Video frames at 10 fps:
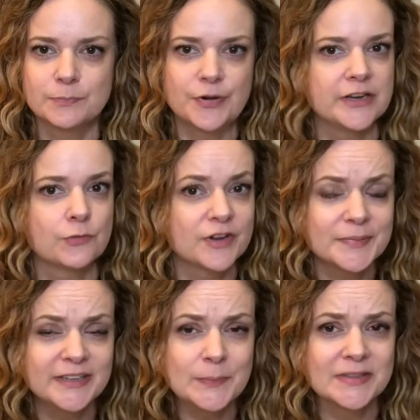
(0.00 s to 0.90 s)
pretty
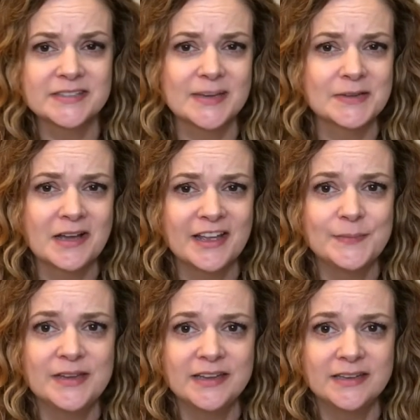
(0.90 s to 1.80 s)
crippling, but at the same
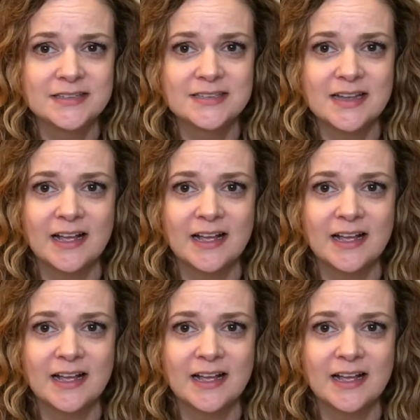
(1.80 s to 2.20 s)
time, it